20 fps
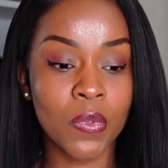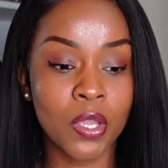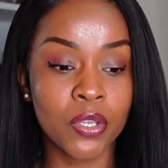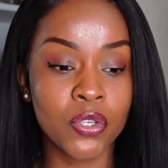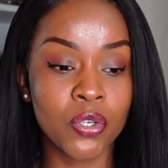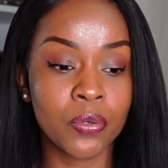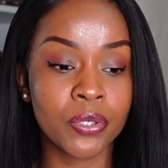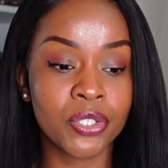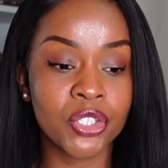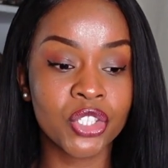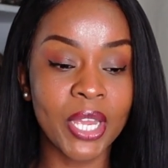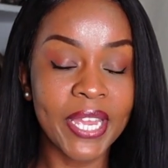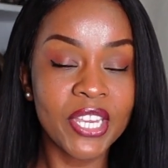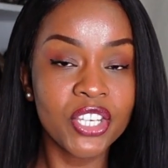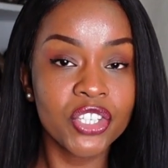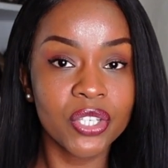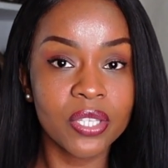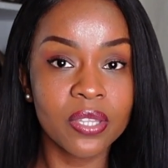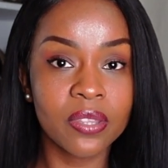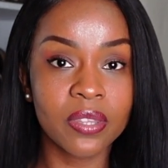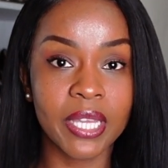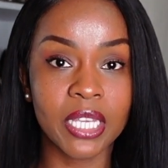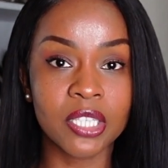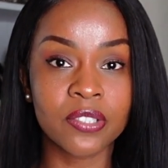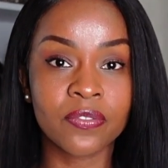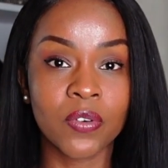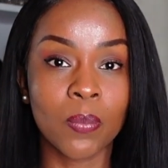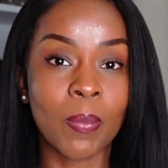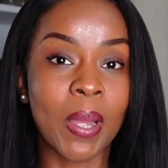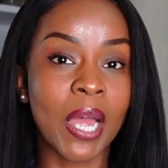You are changing things
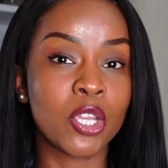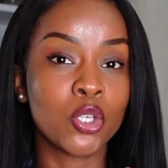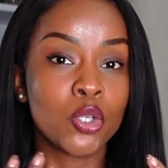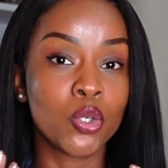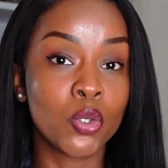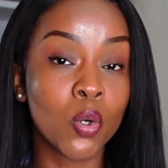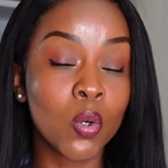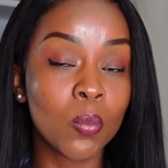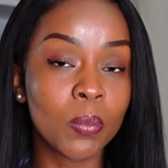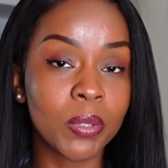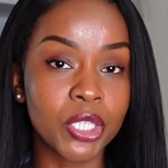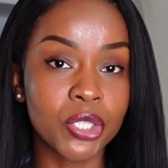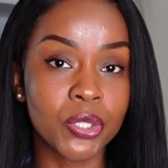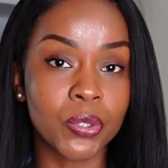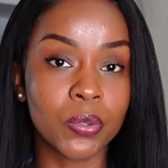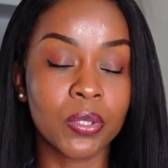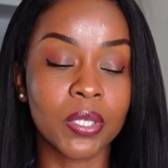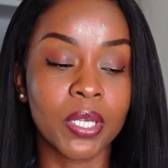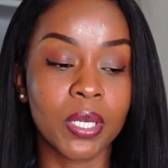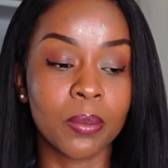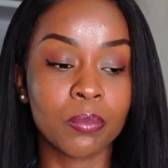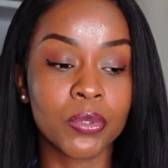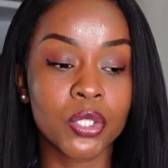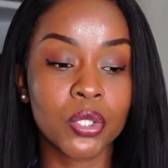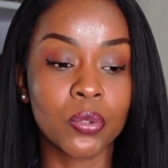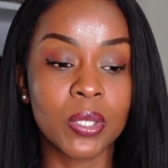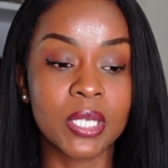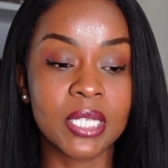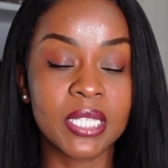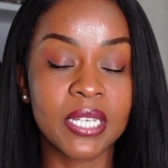from how you normally do them
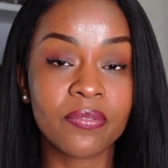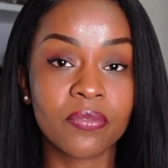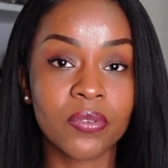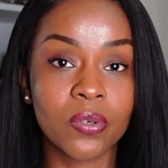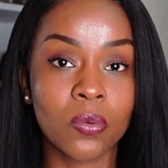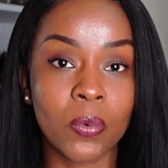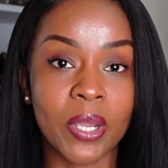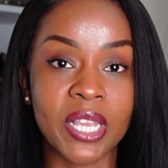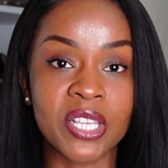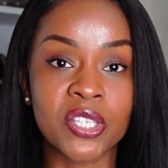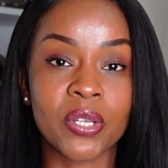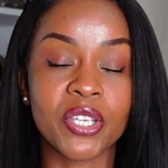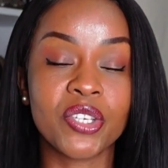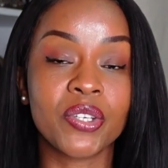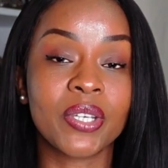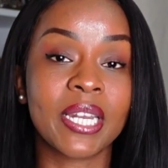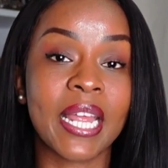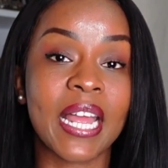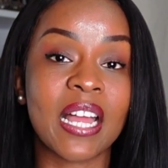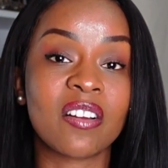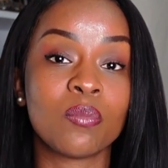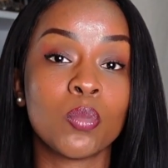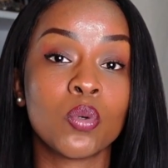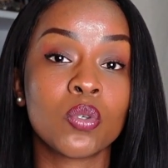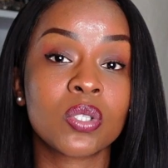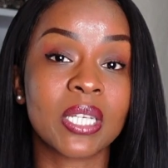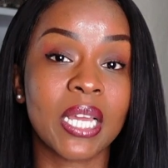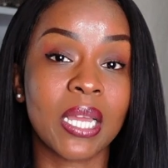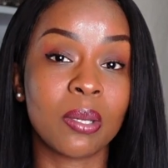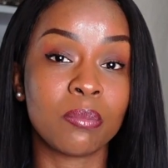to a different way so that you can have
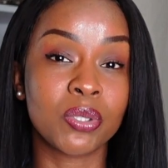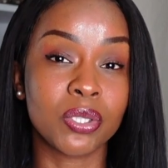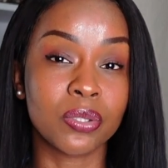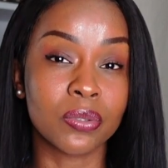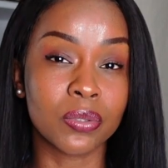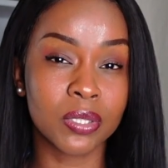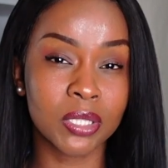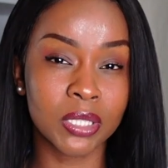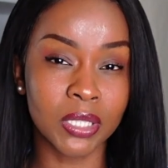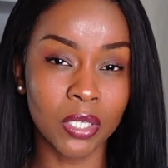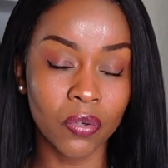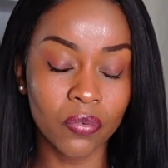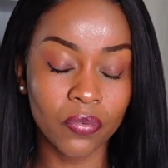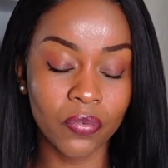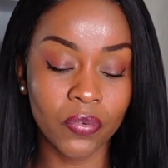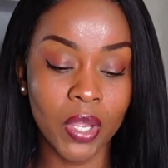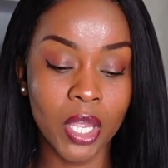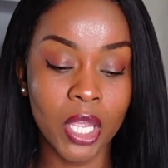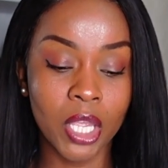more time to yourself,